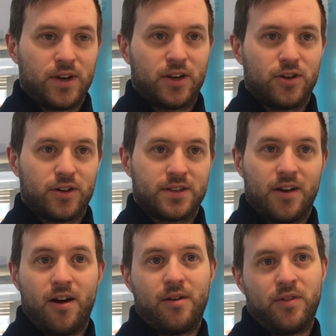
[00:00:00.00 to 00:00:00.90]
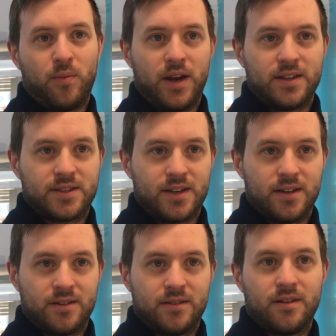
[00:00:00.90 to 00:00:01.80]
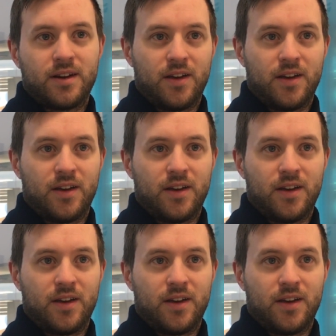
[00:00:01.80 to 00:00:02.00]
it's really good because they're willing to